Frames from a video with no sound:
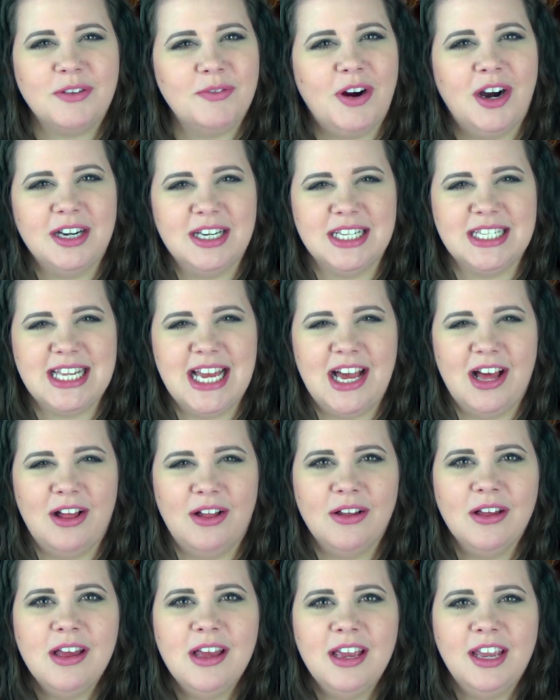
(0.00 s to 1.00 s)
of hard to
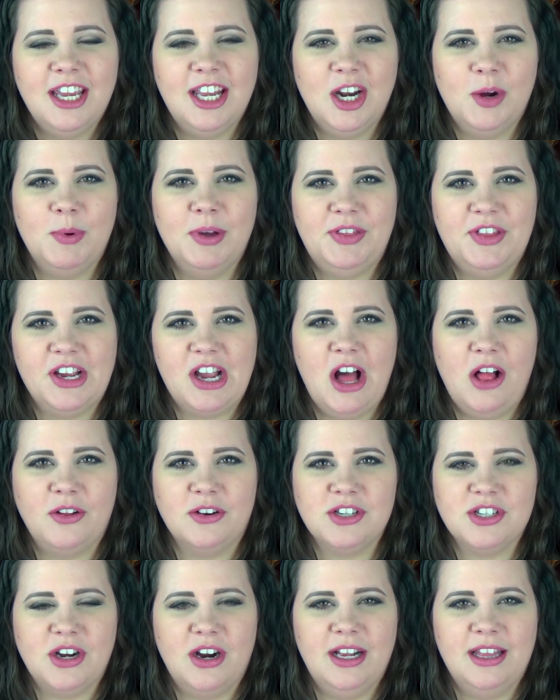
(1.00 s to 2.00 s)
tell, you know, what the
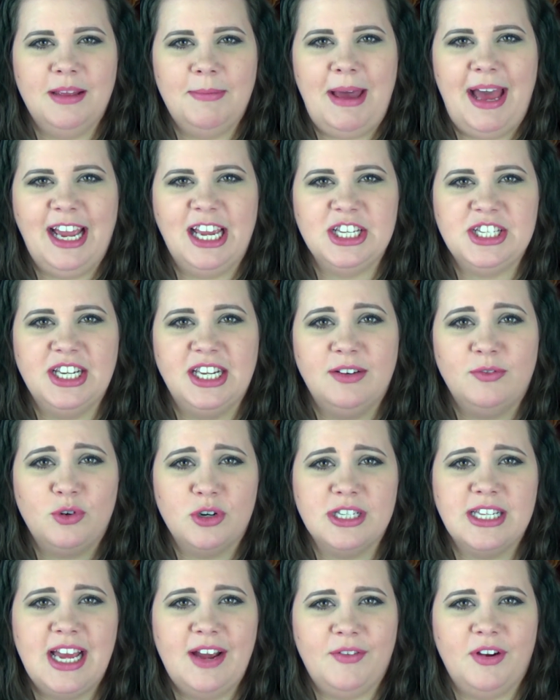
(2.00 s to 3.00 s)
colors are in the packaging, and of
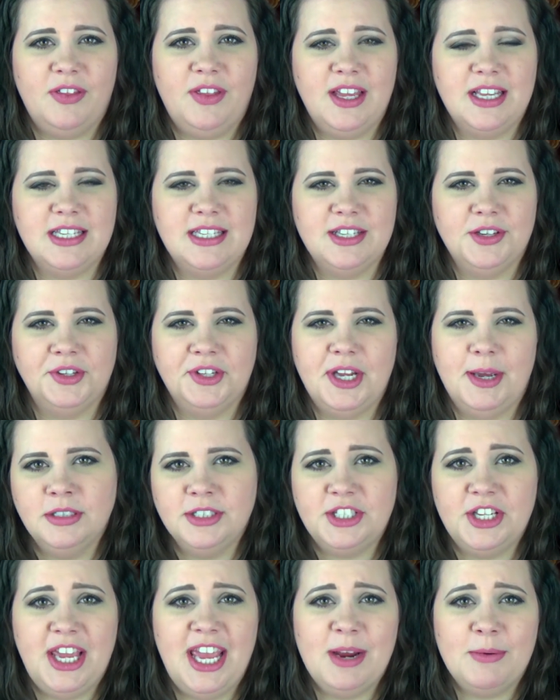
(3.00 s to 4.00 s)
course everything's sealed up
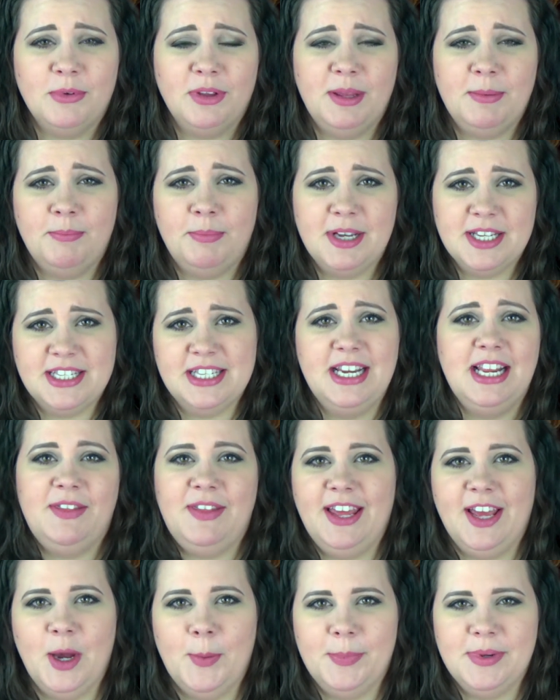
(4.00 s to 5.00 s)
so you can't really bust
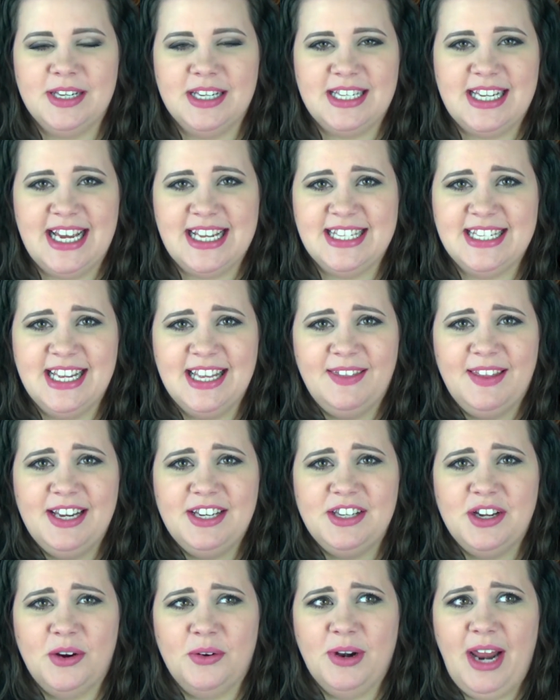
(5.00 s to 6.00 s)
anything open to test it, and they
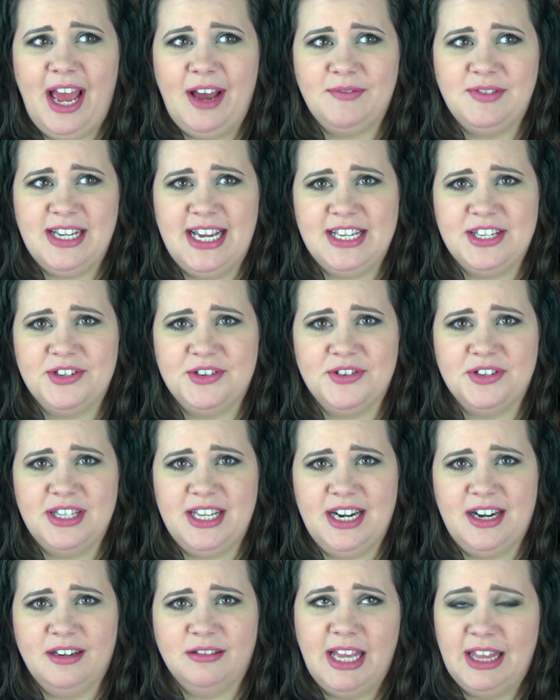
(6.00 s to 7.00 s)
don't have testers
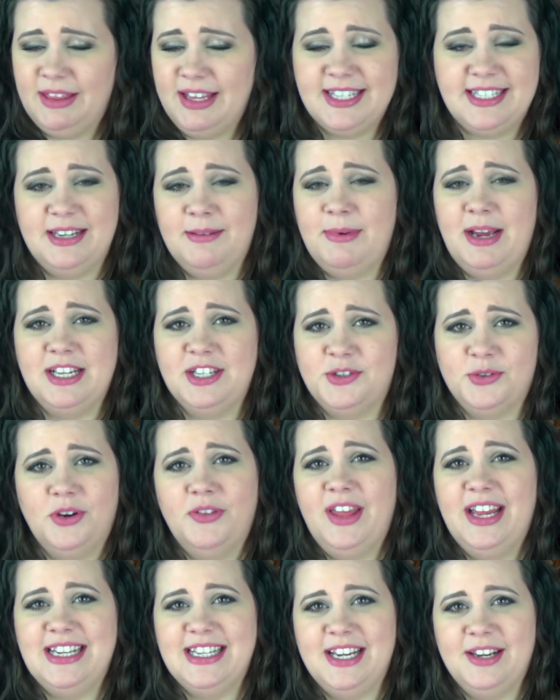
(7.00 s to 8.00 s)
there. At least at my store
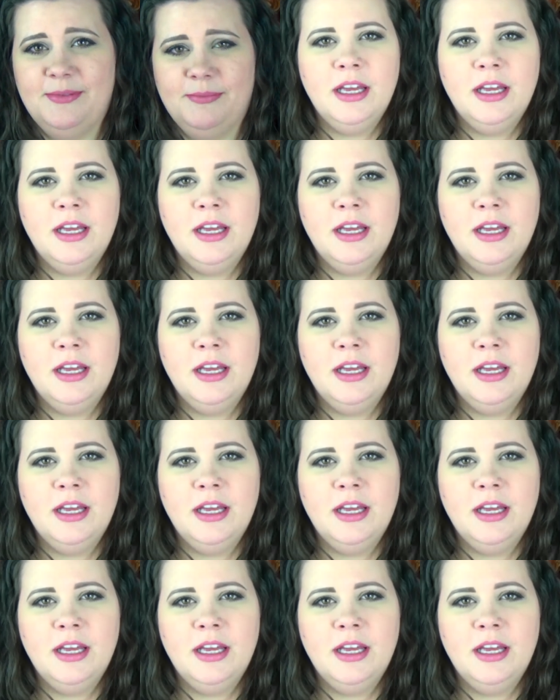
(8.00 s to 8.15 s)
they didn't.